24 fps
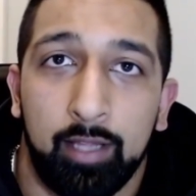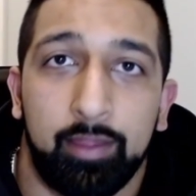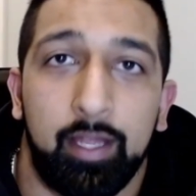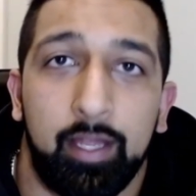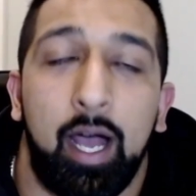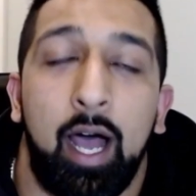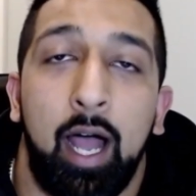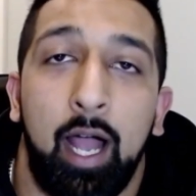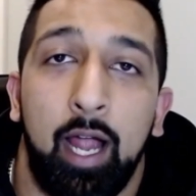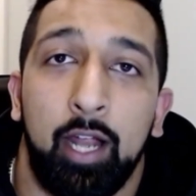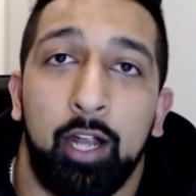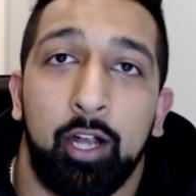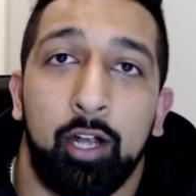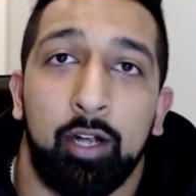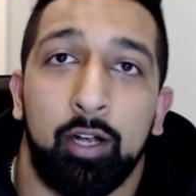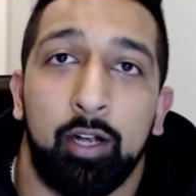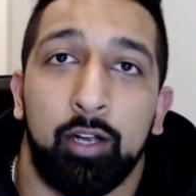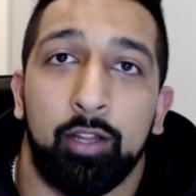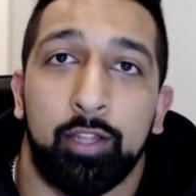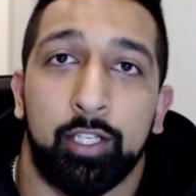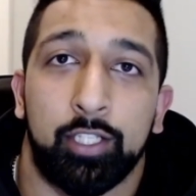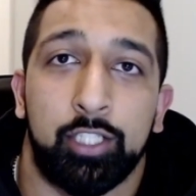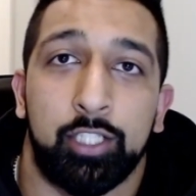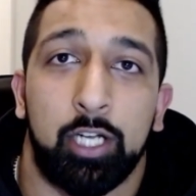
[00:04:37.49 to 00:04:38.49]
the
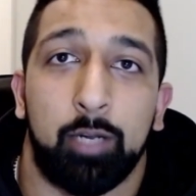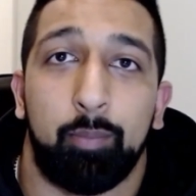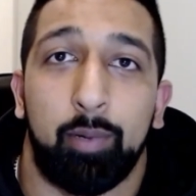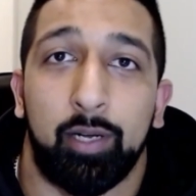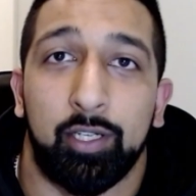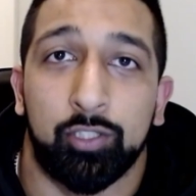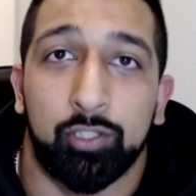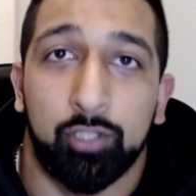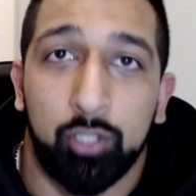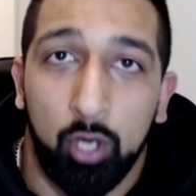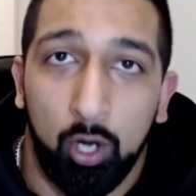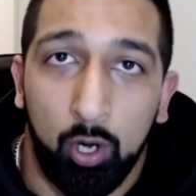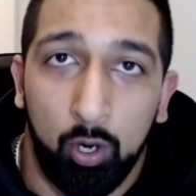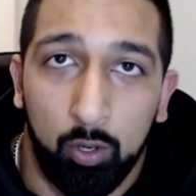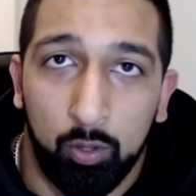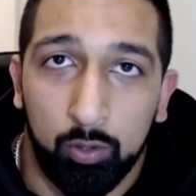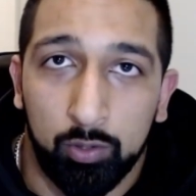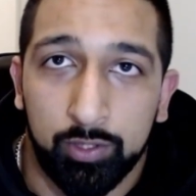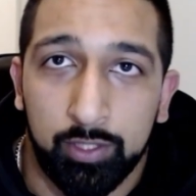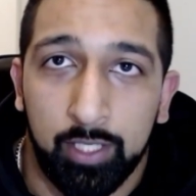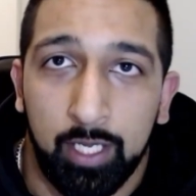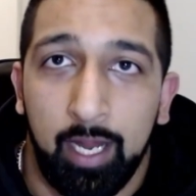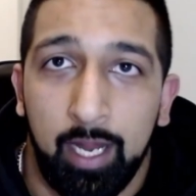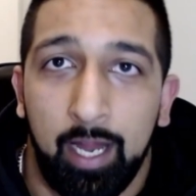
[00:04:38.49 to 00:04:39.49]
higher the share price
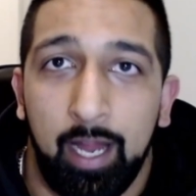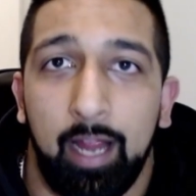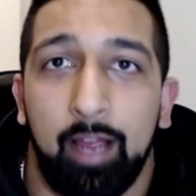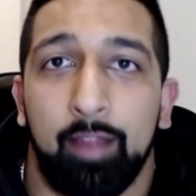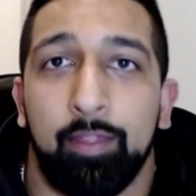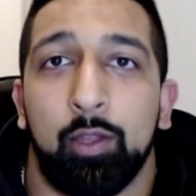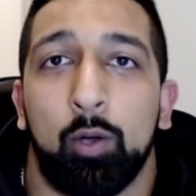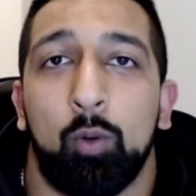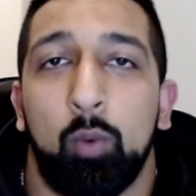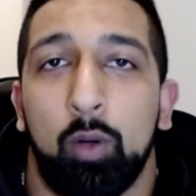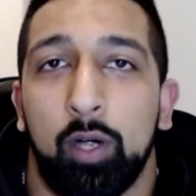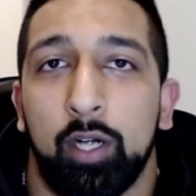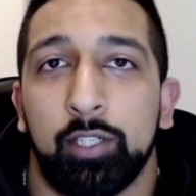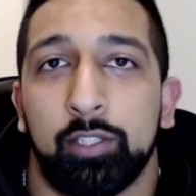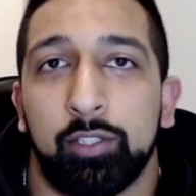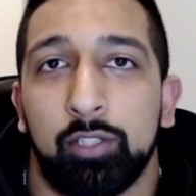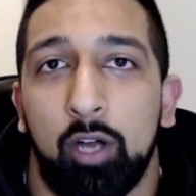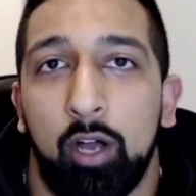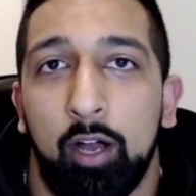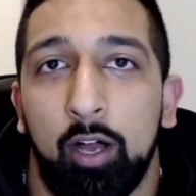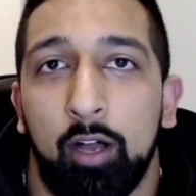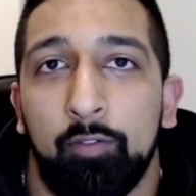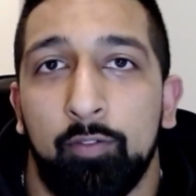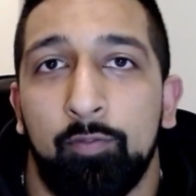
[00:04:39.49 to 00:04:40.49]
goes and the worse
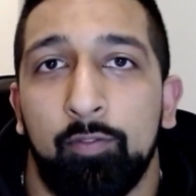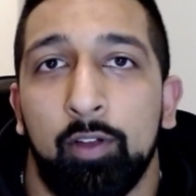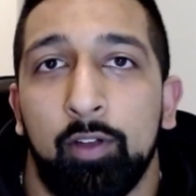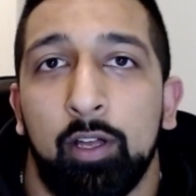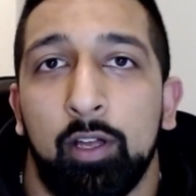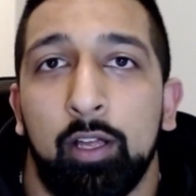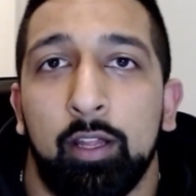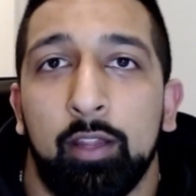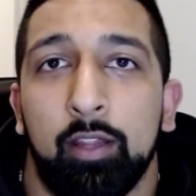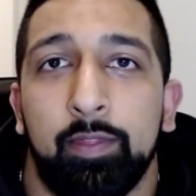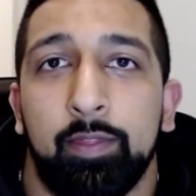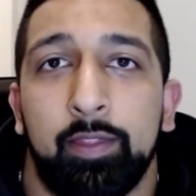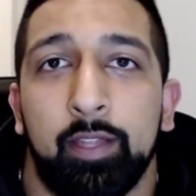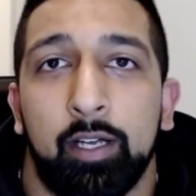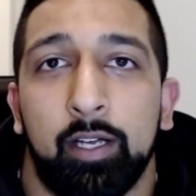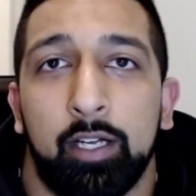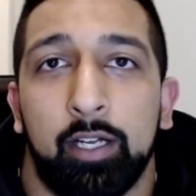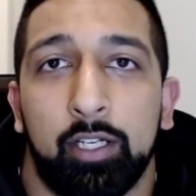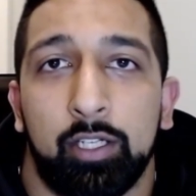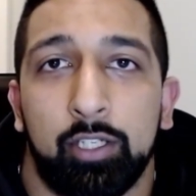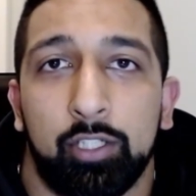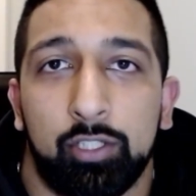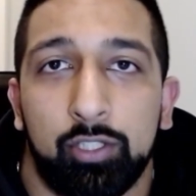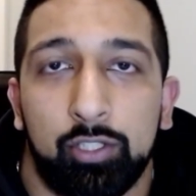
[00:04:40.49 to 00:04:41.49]
off
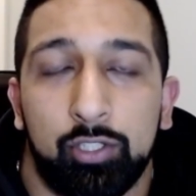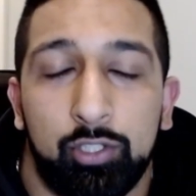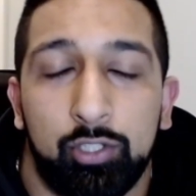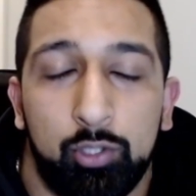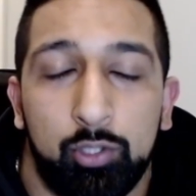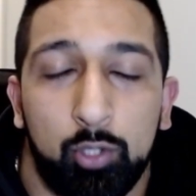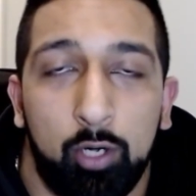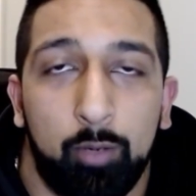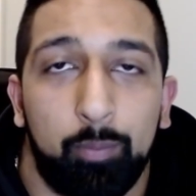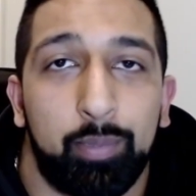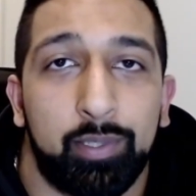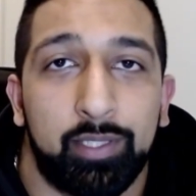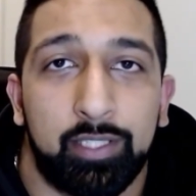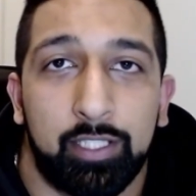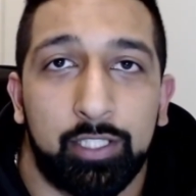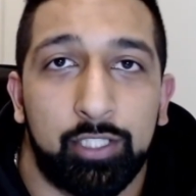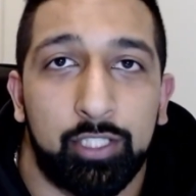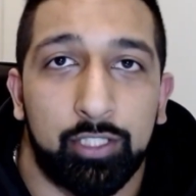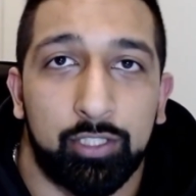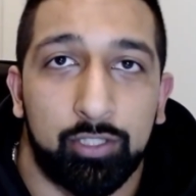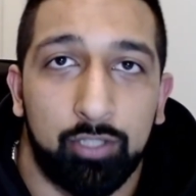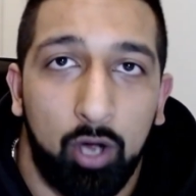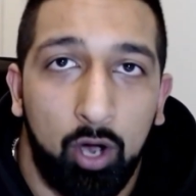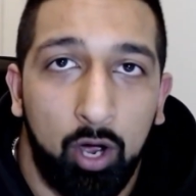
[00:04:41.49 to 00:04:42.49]
the short
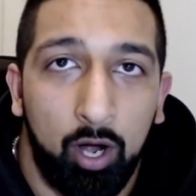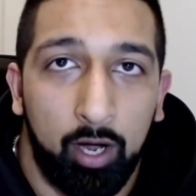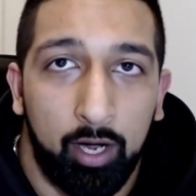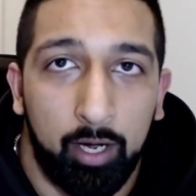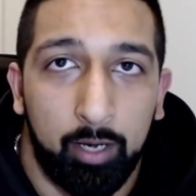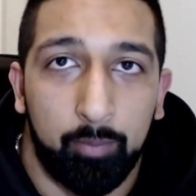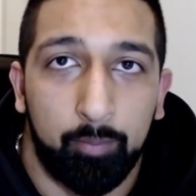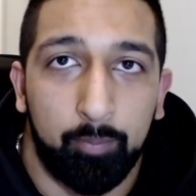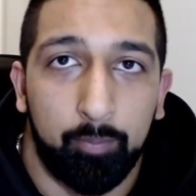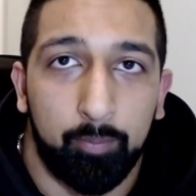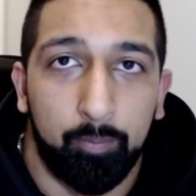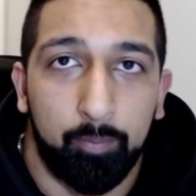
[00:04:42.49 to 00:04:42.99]
positions are.